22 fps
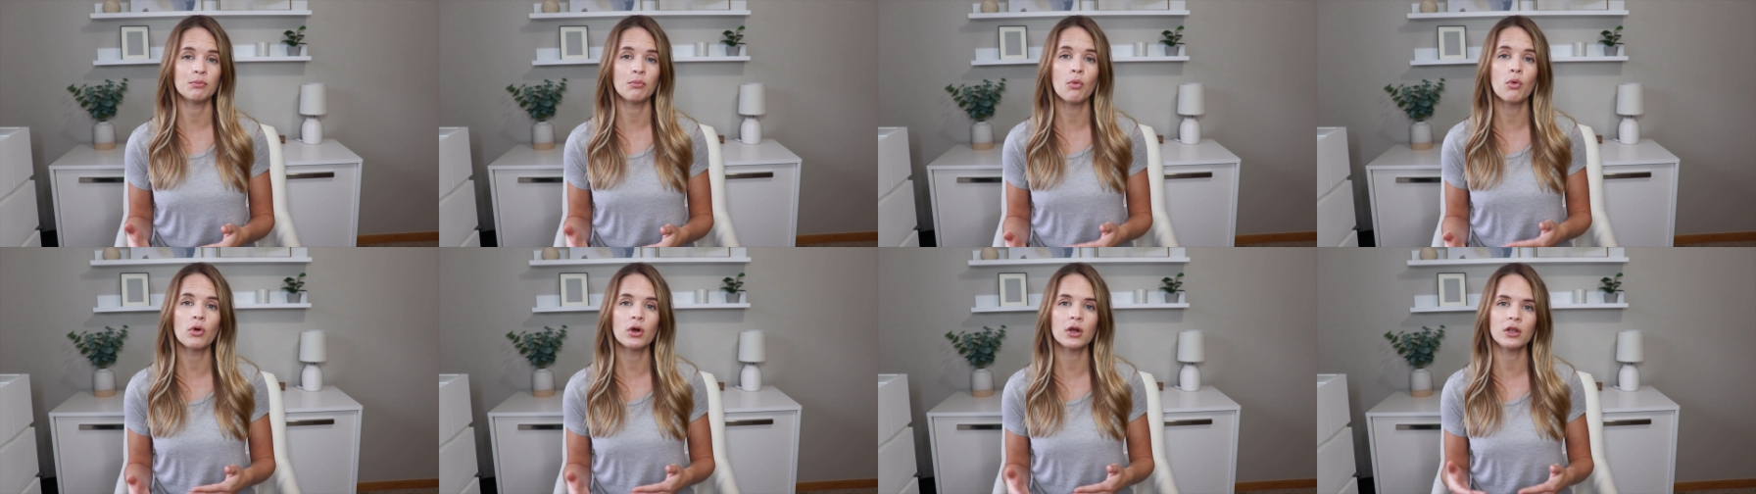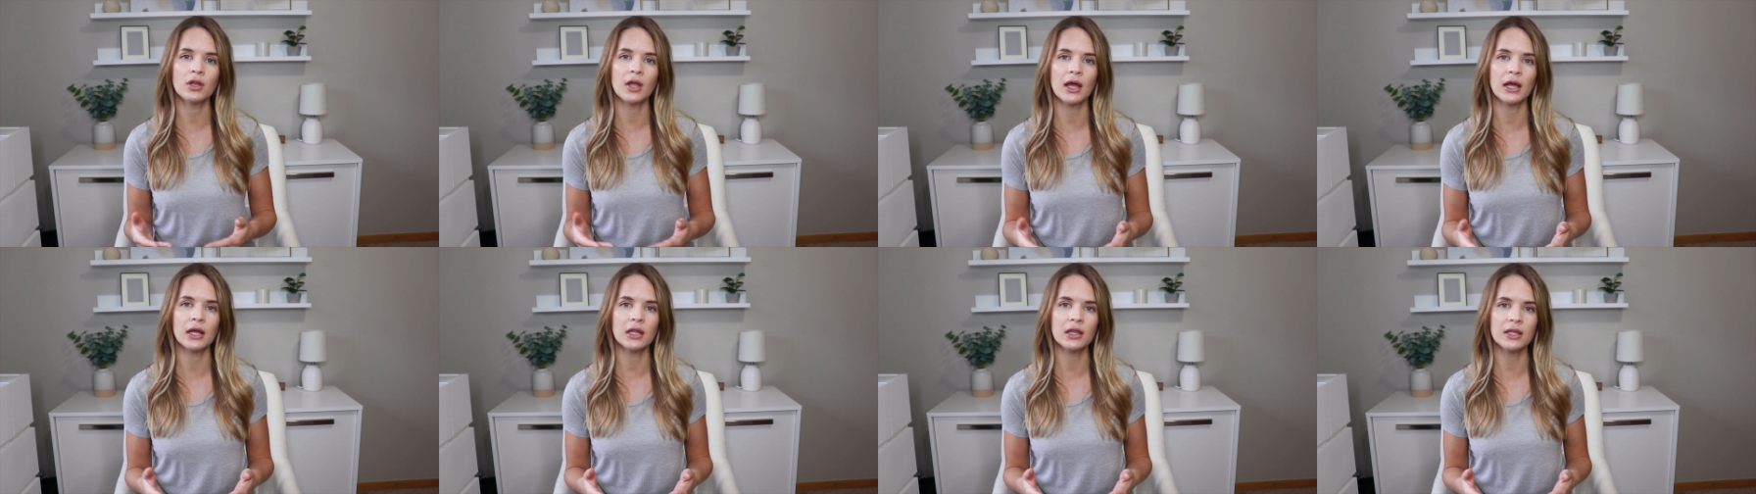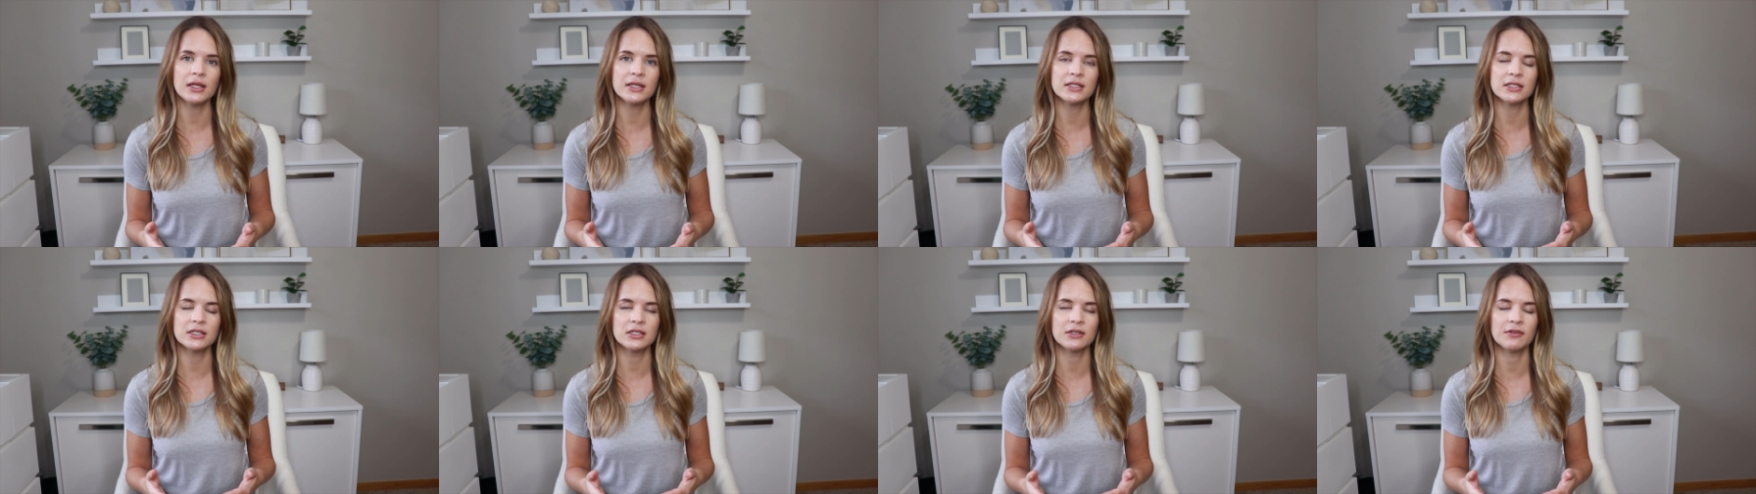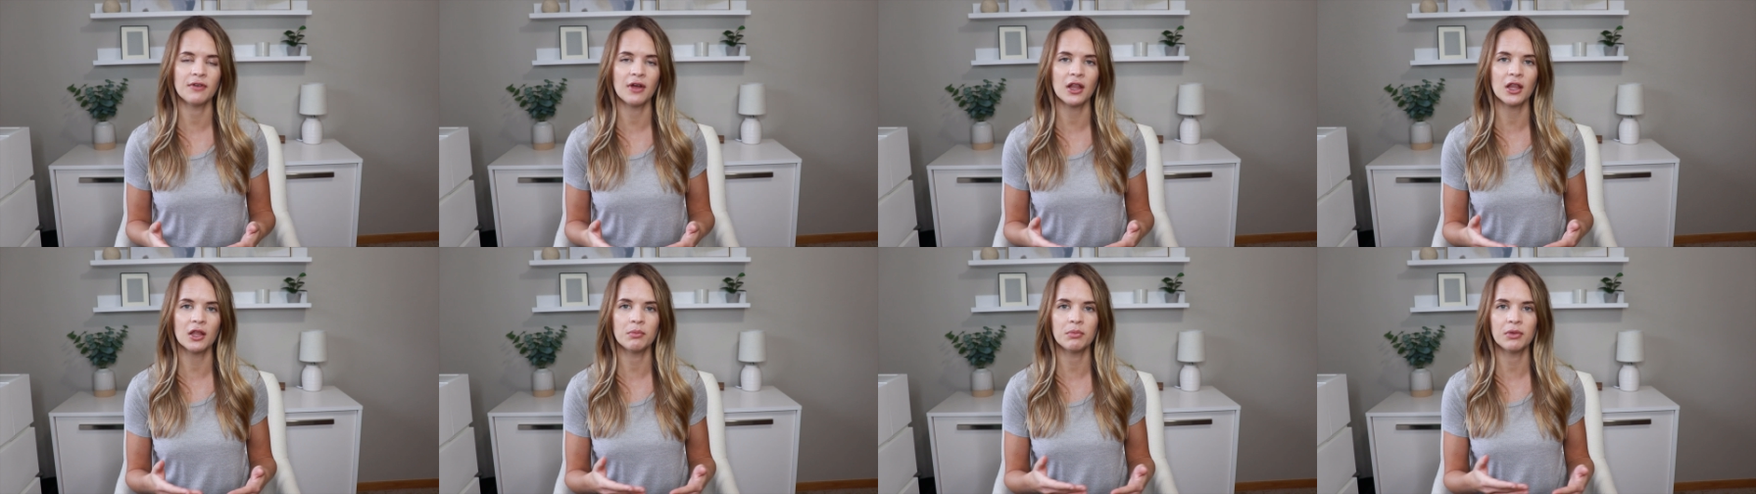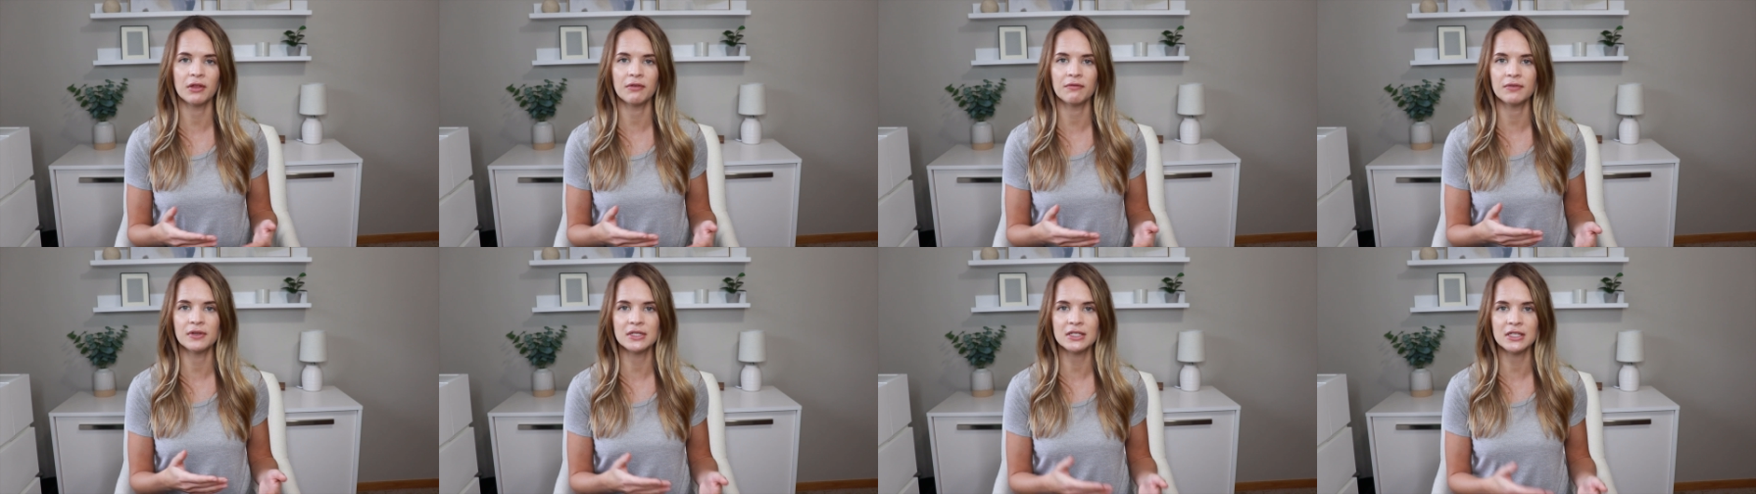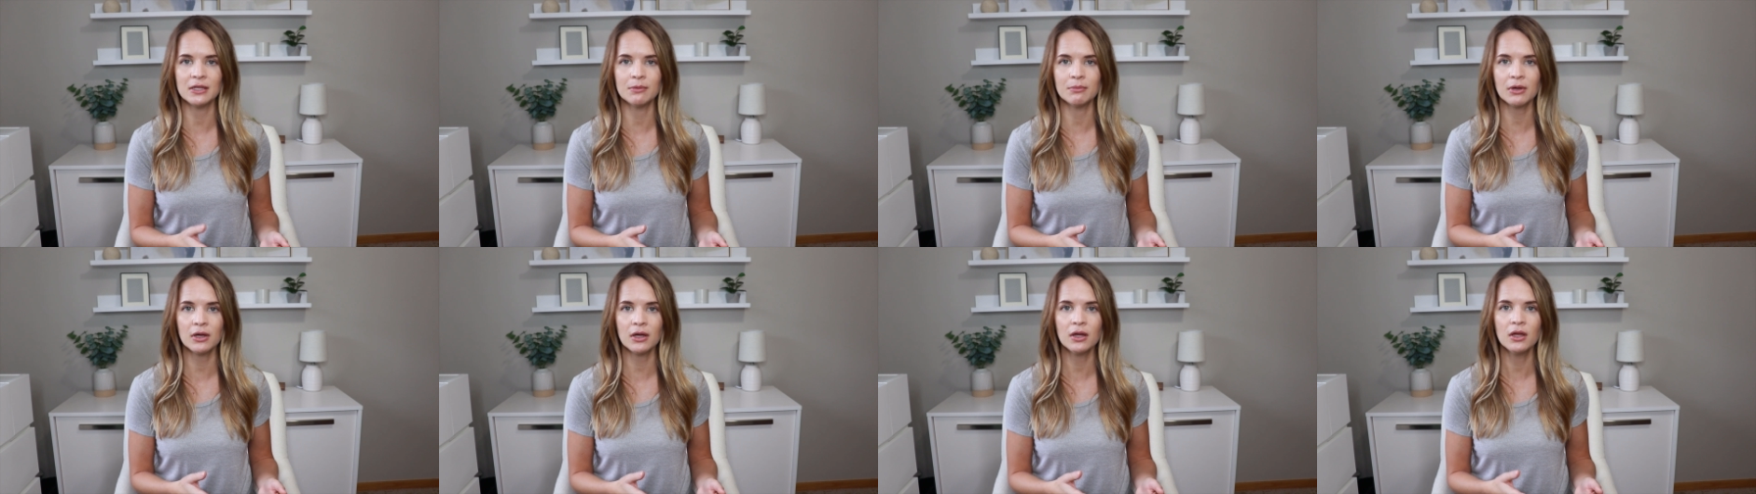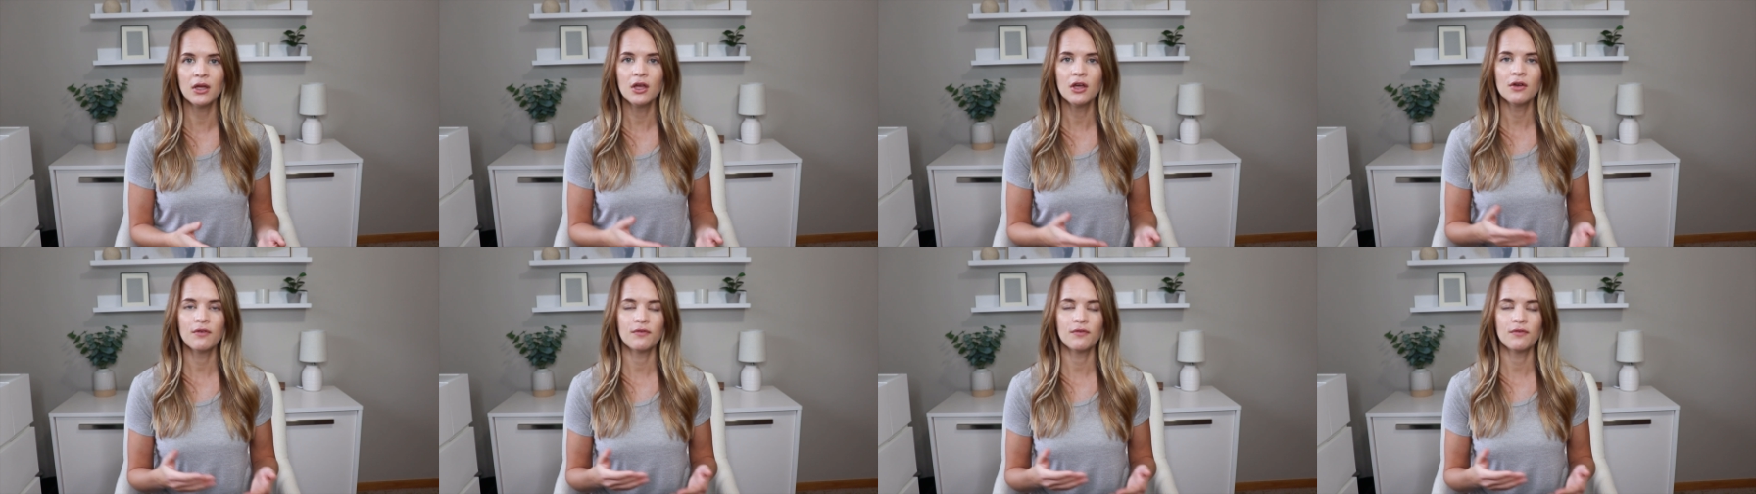more likely to develop lymphedema